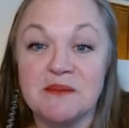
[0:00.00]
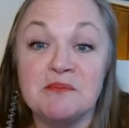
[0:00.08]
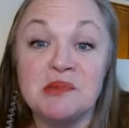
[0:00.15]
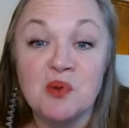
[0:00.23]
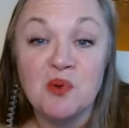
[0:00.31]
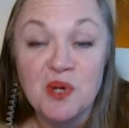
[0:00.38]

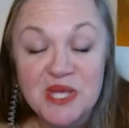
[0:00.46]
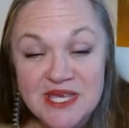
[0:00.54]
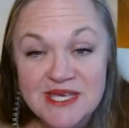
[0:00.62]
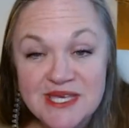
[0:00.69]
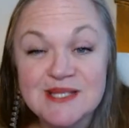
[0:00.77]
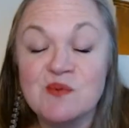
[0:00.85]

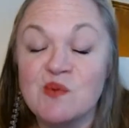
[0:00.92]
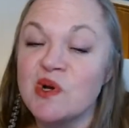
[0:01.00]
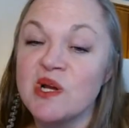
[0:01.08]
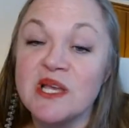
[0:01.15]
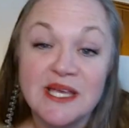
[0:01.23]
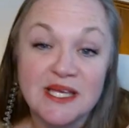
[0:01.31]
employees
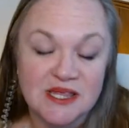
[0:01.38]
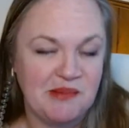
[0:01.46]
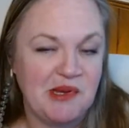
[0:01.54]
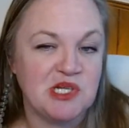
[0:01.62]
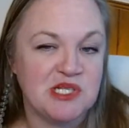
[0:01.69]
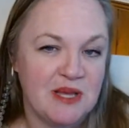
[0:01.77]
working at the
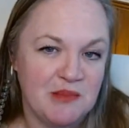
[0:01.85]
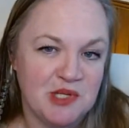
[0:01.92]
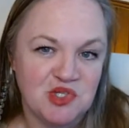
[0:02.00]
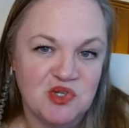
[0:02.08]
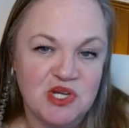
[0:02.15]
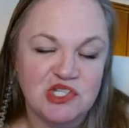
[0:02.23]
Maritime
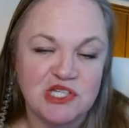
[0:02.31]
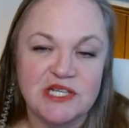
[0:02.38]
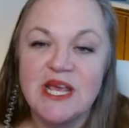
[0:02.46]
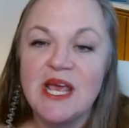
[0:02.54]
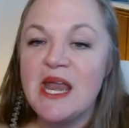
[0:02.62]
Administration,